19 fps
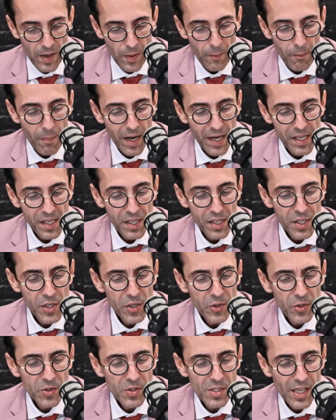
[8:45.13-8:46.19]
My
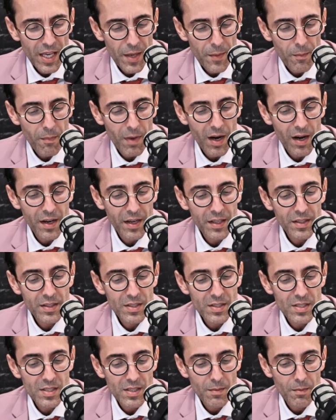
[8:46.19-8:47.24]
ears and
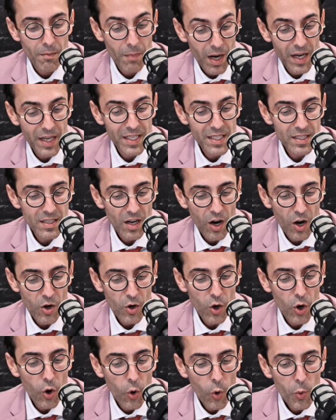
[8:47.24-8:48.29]
mind
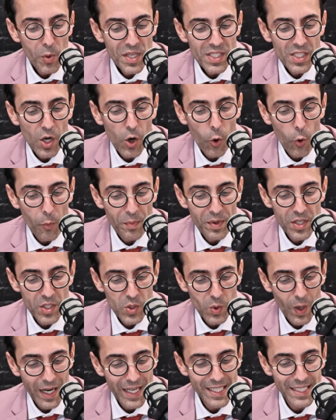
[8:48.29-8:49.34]
are always open
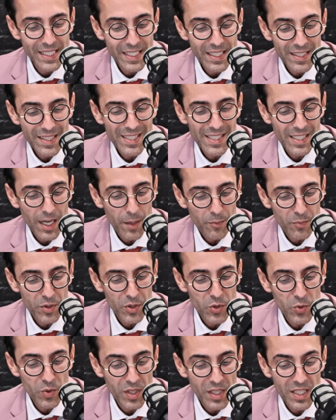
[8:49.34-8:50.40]
to ideas and
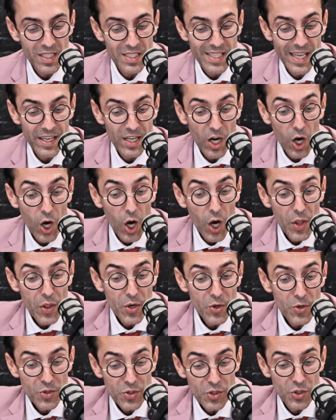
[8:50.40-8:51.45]
opportunities that
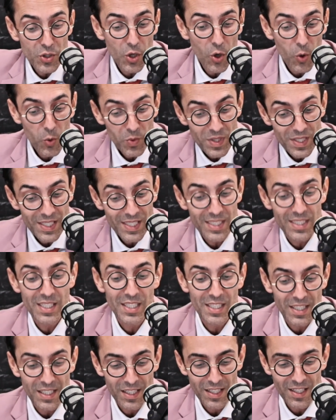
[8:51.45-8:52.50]
others don't
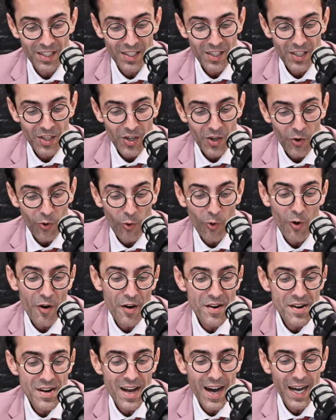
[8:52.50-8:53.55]
see or
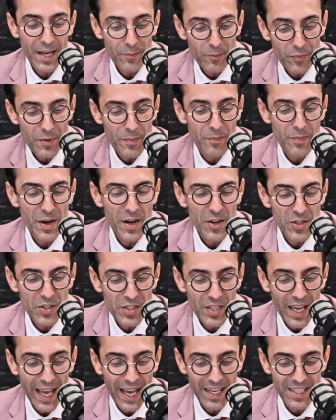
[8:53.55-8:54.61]
are not prepared
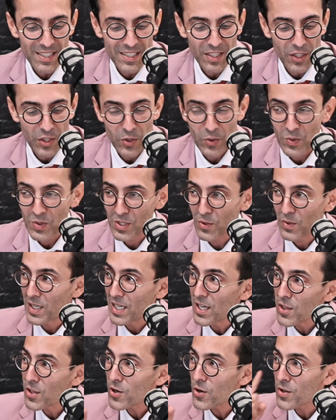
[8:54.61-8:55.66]
to execute. So
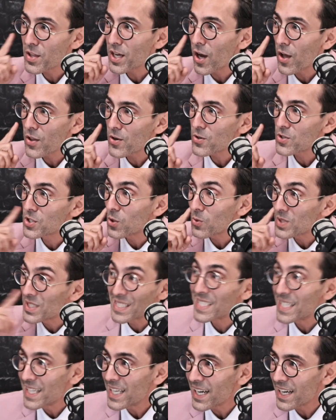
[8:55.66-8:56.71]
either the others don't
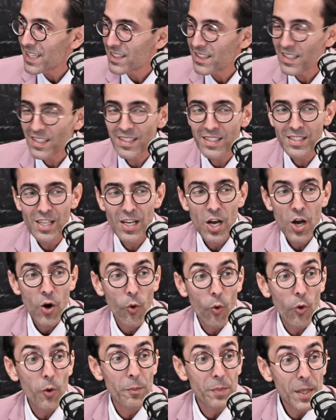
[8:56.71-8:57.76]
see the ideas,
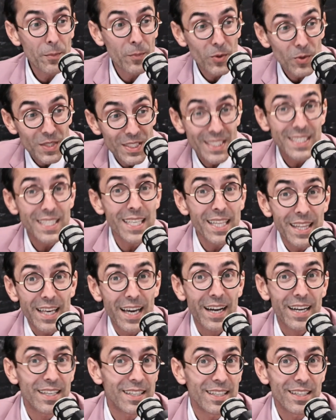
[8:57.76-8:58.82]
or people see
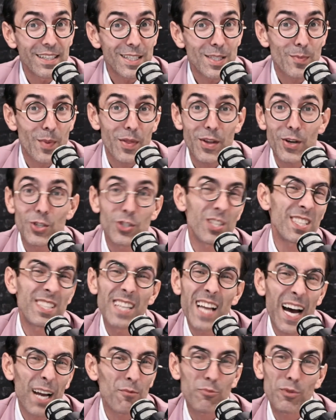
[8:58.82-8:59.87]
the ideas, but they're just
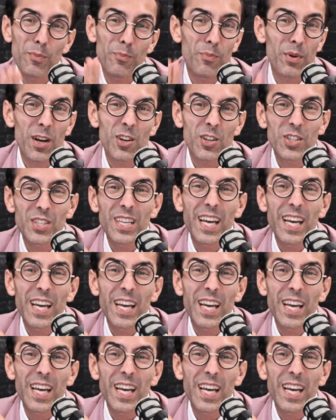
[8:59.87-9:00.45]
not prepared